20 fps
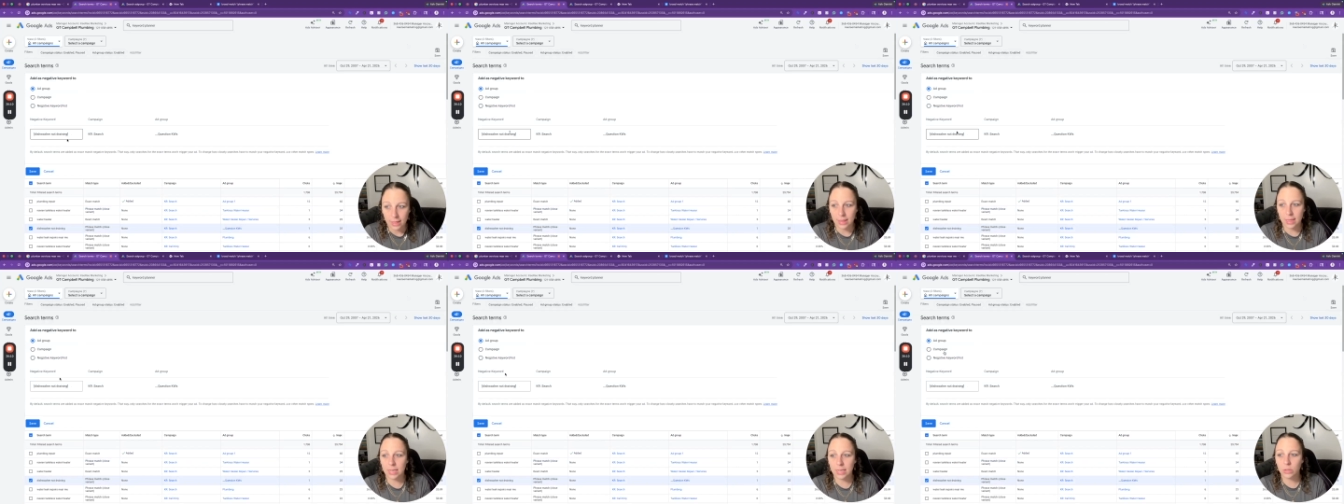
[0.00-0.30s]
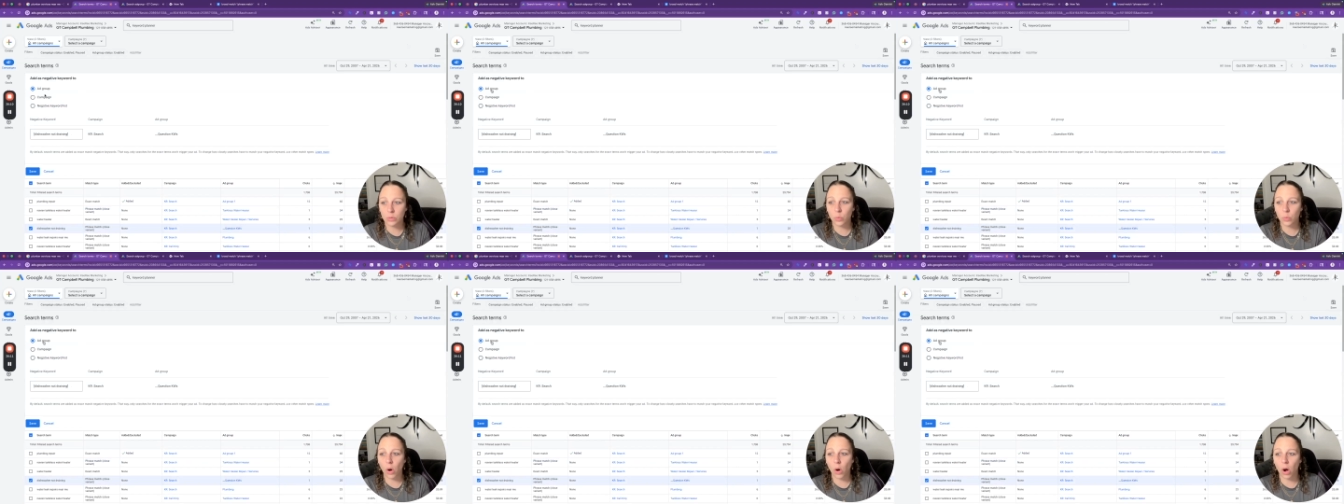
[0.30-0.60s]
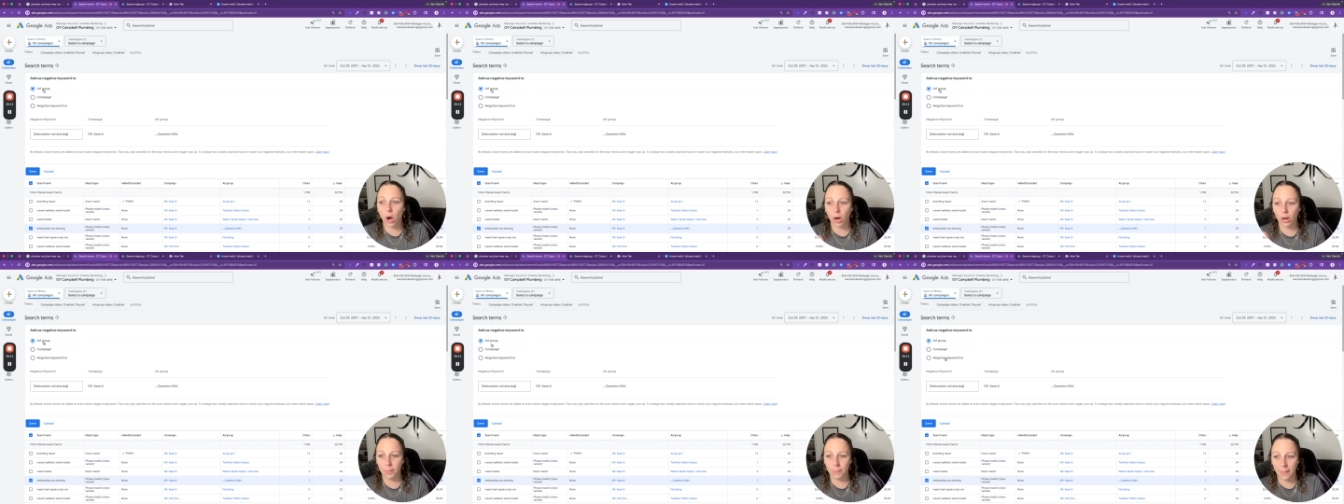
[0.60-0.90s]
This will
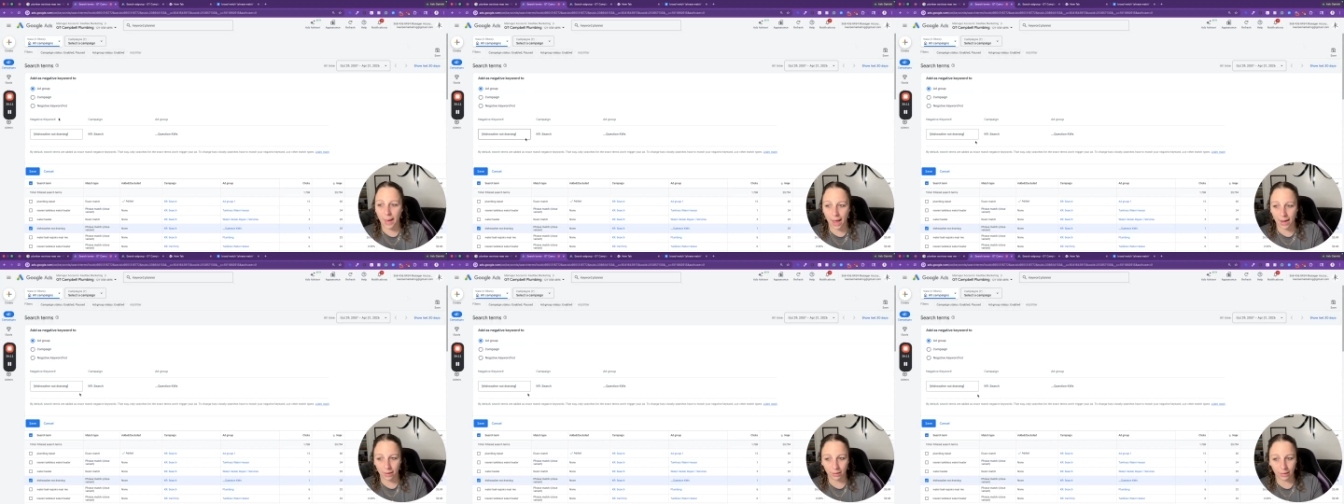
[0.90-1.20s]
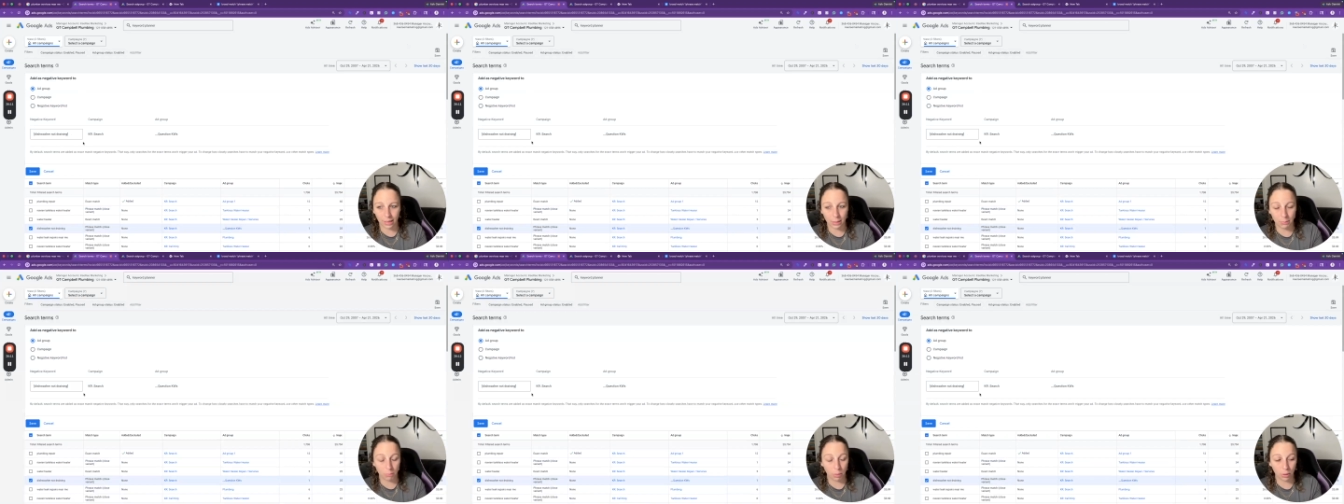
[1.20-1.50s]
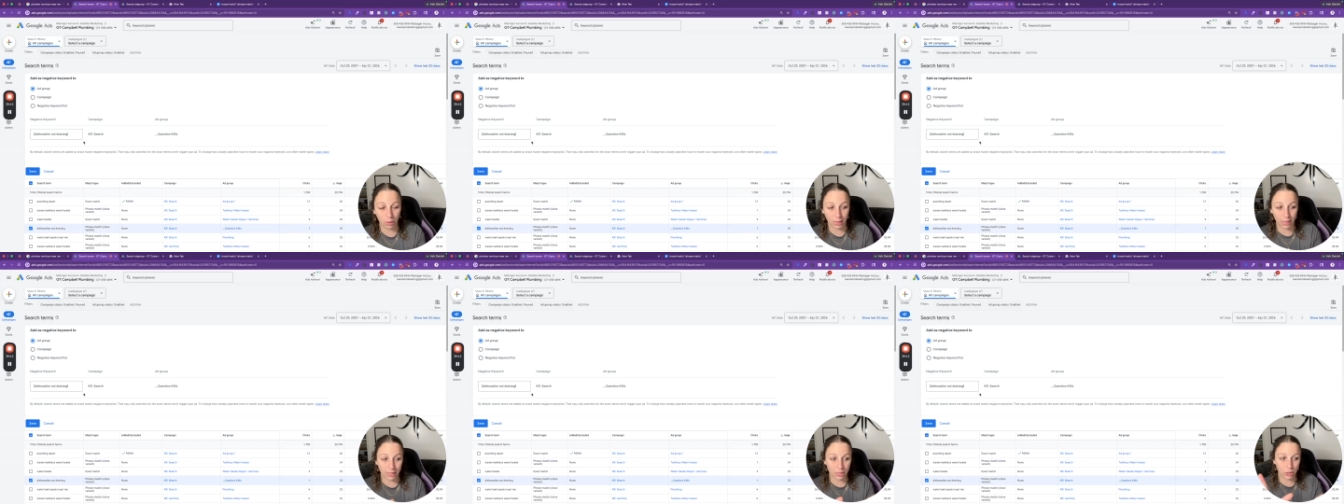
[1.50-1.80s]
automatically
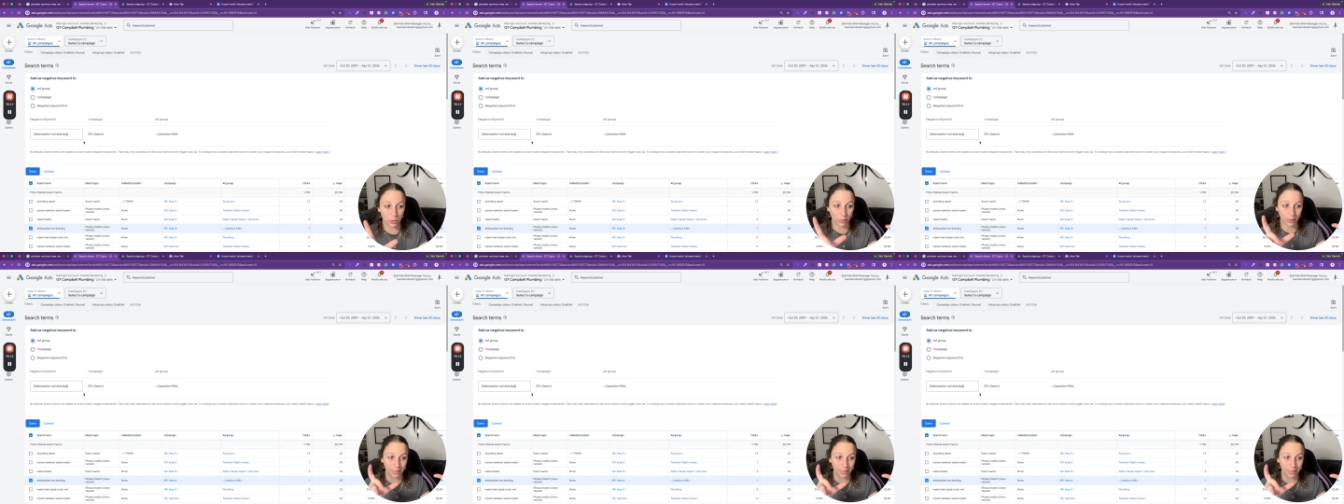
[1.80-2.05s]
put it into